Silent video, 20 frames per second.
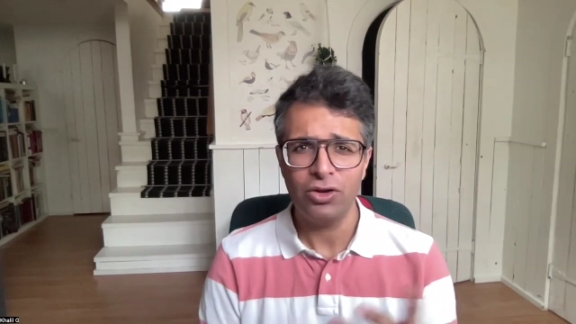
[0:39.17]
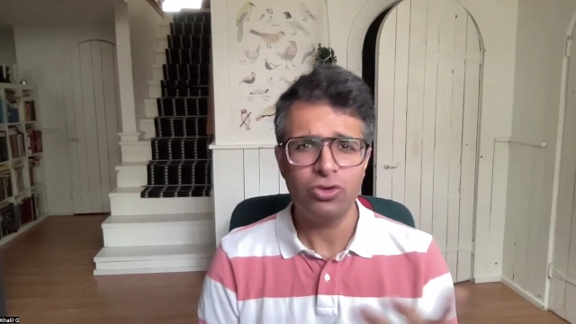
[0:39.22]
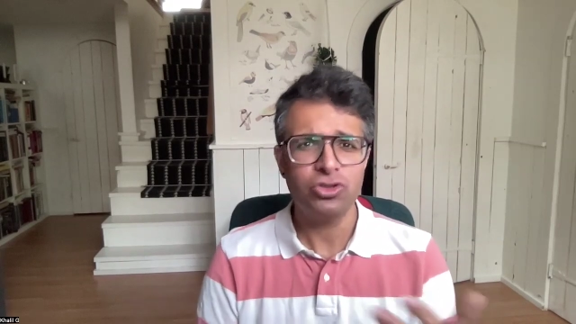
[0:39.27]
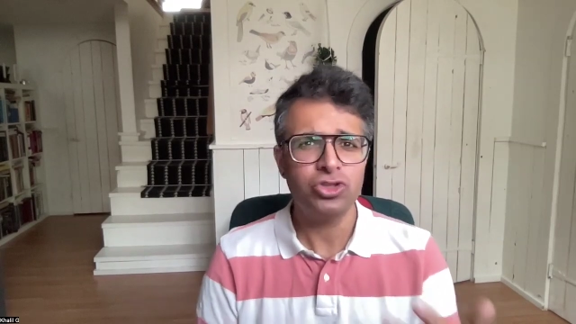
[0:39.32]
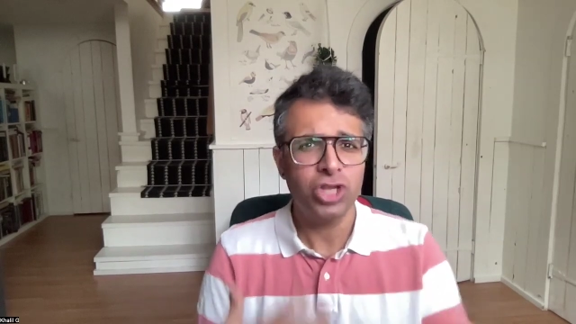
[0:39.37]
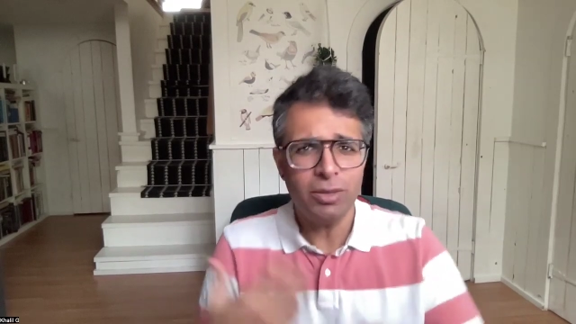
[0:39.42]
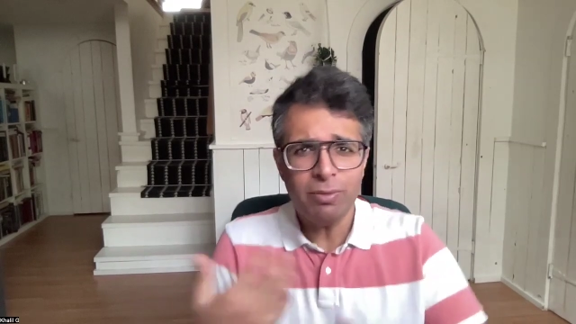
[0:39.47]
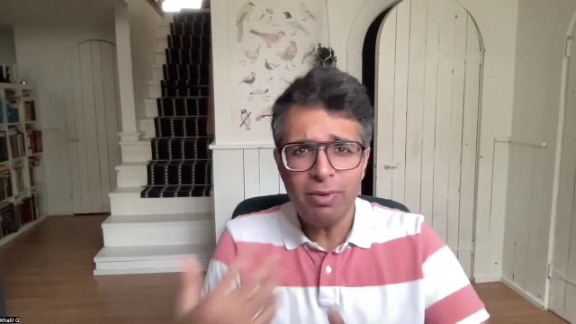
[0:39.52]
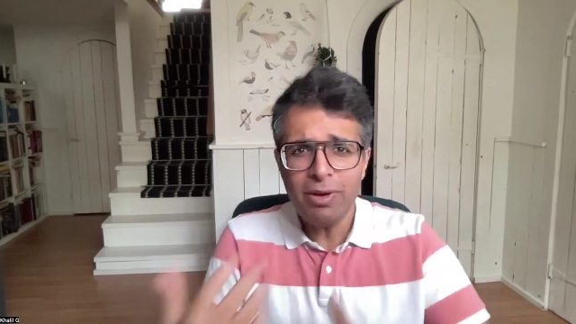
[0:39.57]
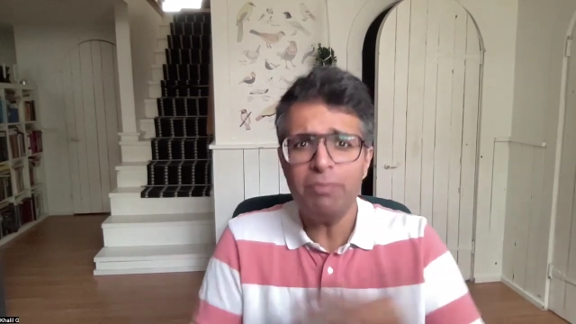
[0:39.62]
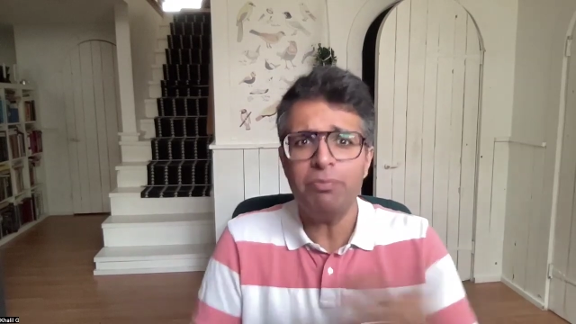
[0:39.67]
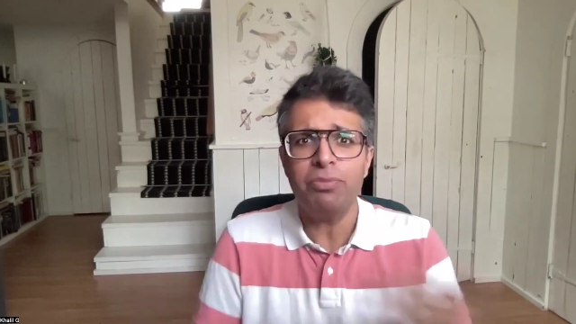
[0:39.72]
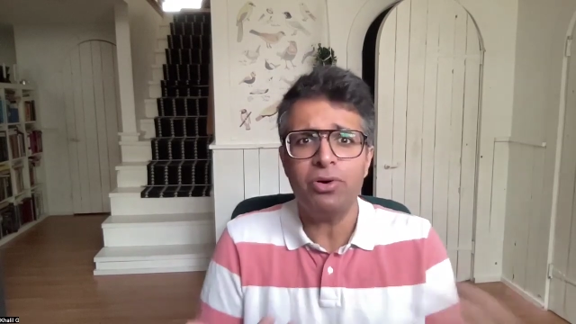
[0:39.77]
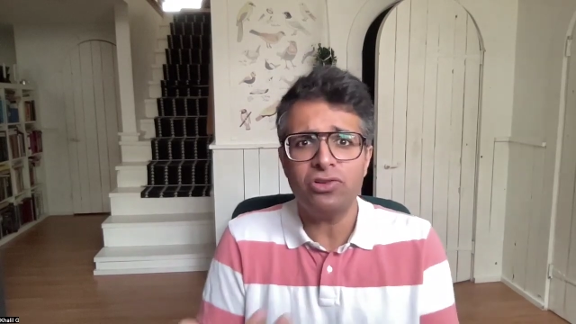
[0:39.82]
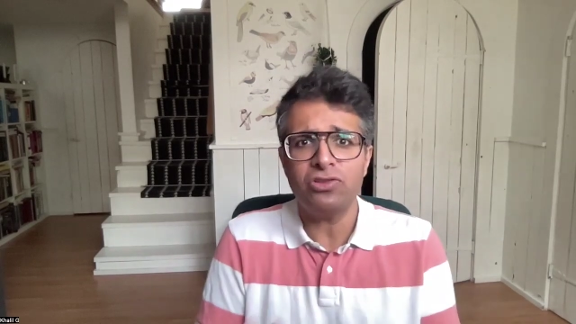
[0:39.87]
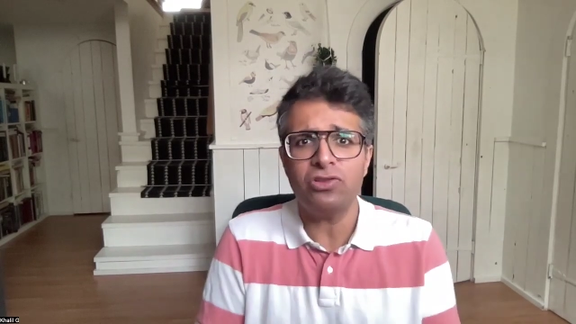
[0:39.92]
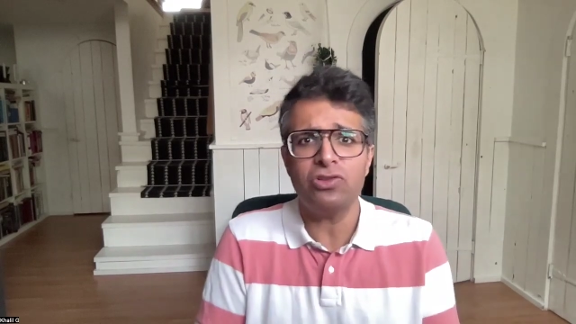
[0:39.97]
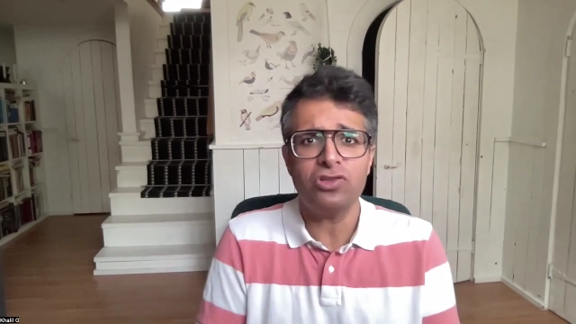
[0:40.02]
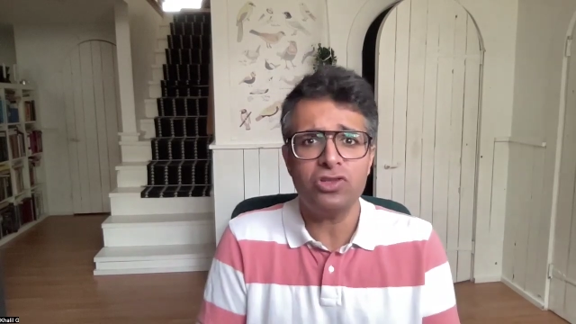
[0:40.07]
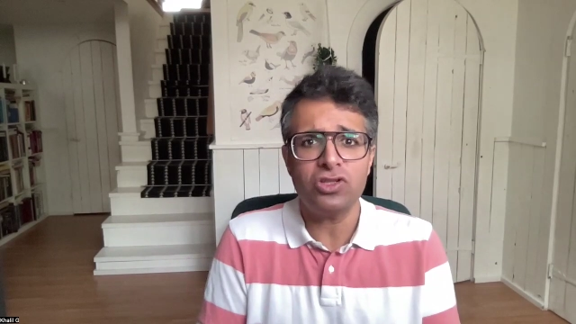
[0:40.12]
Share me a
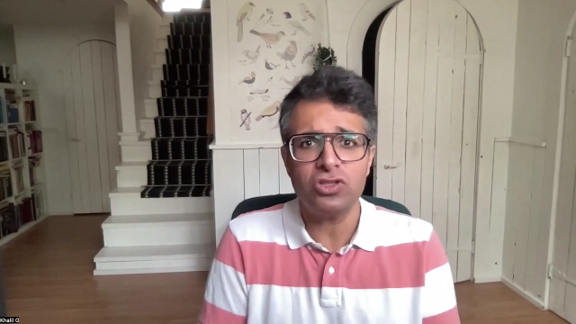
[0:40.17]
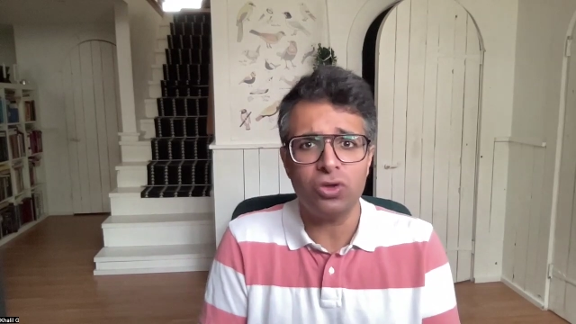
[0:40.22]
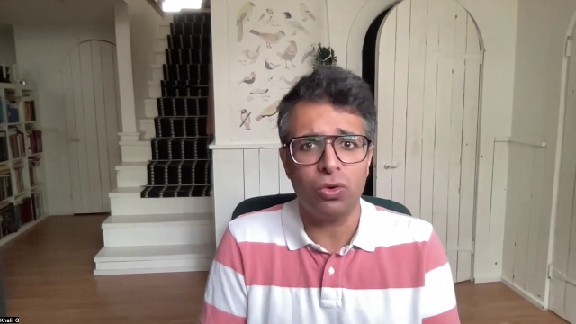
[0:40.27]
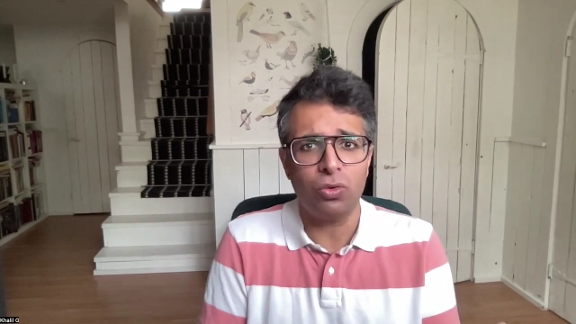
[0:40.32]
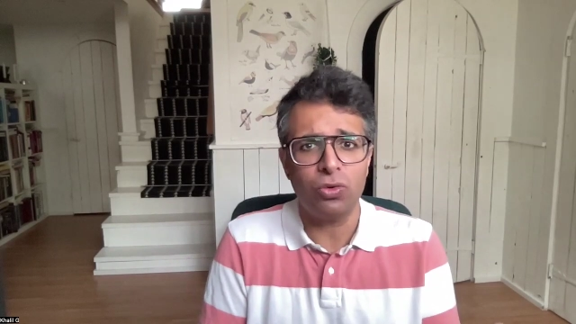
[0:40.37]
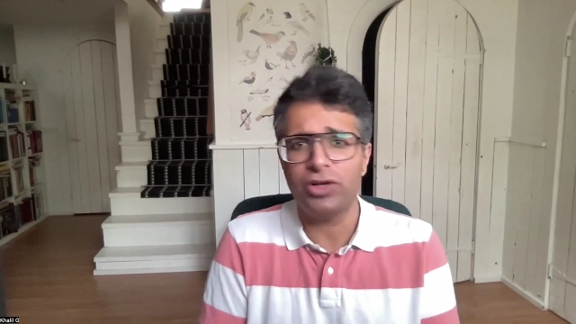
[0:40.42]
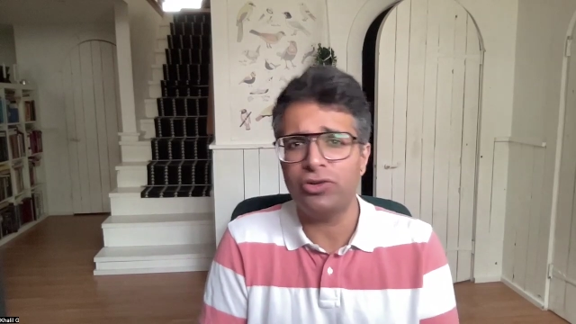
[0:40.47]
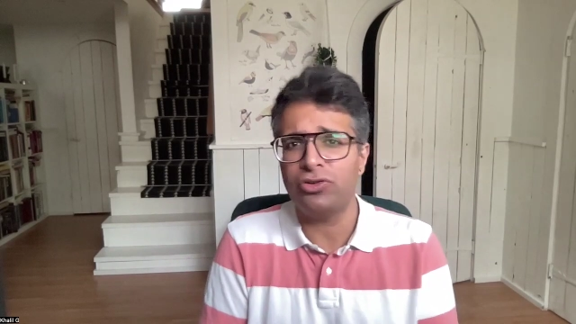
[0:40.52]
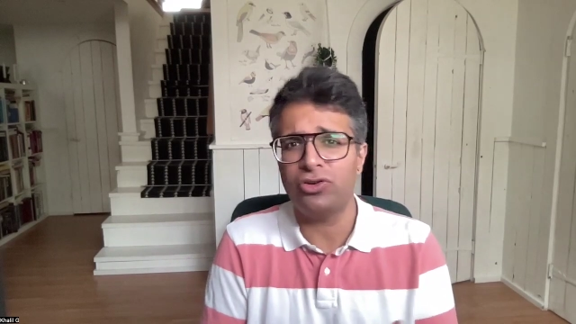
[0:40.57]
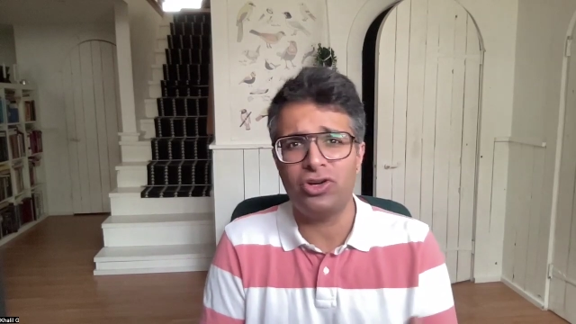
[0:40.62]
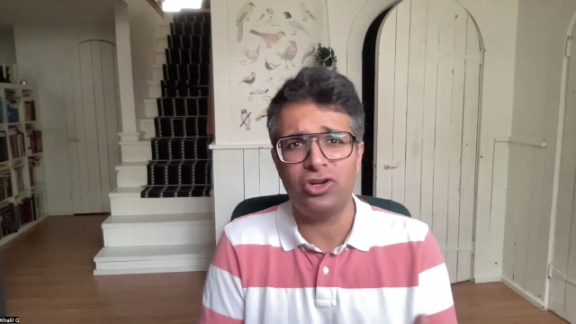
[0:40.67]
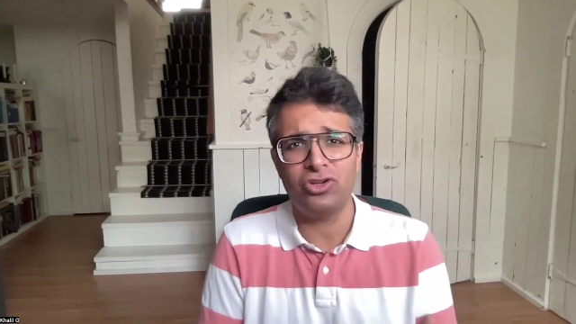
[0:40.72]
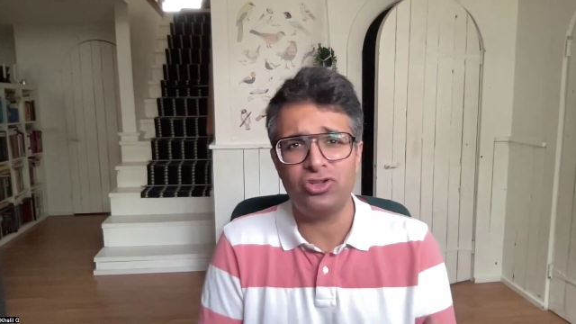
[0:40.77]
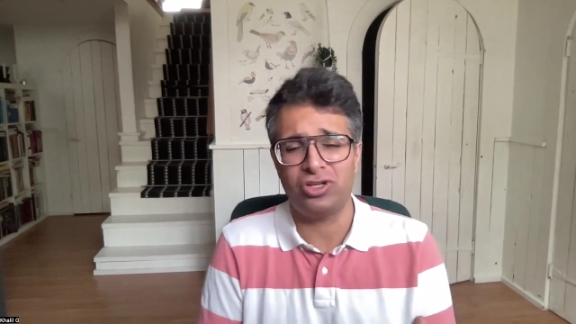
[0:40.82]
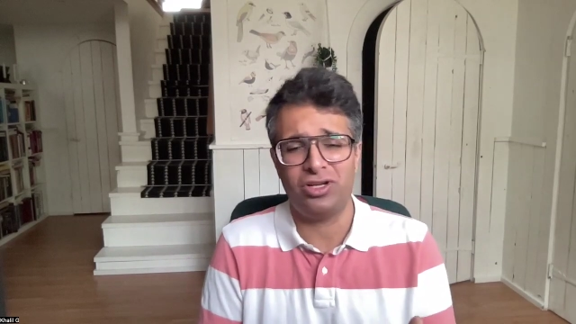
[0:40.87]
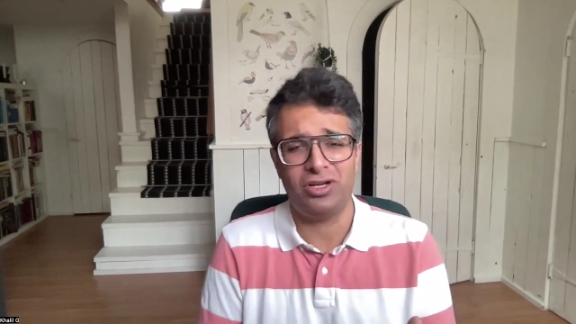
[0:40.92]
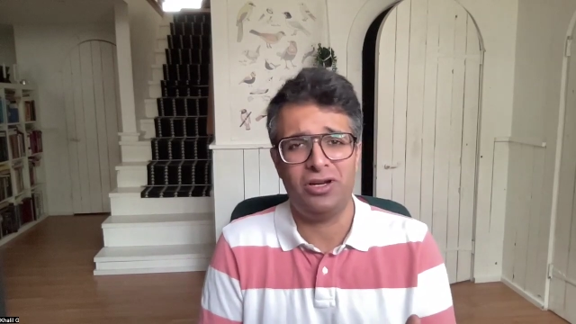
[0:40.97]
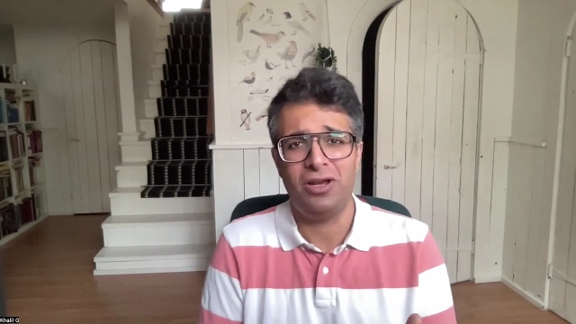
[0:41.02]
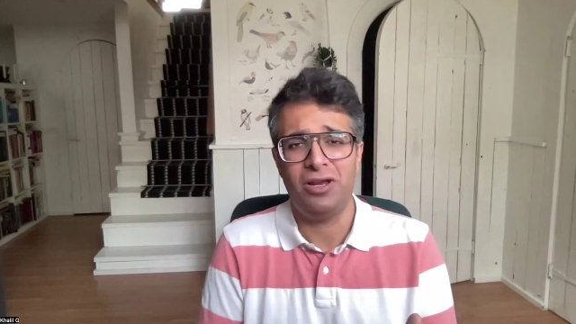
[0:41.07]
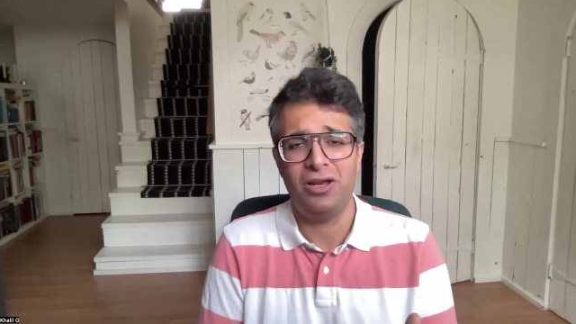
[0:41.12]
personal story
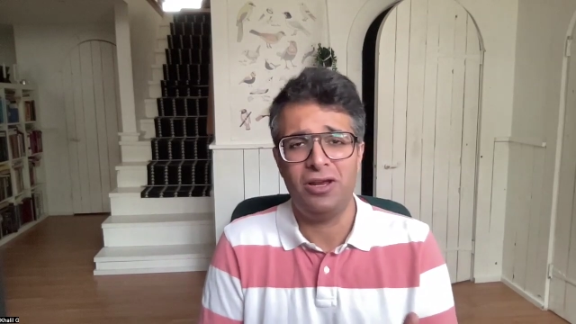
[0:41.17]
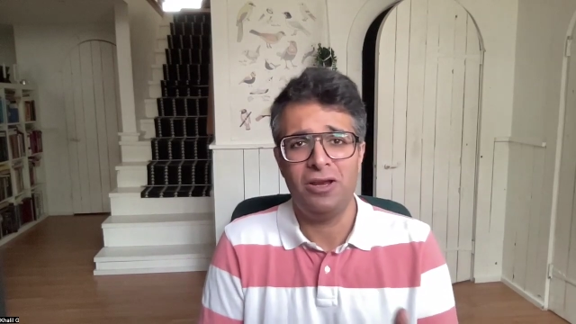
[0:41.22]
tradition.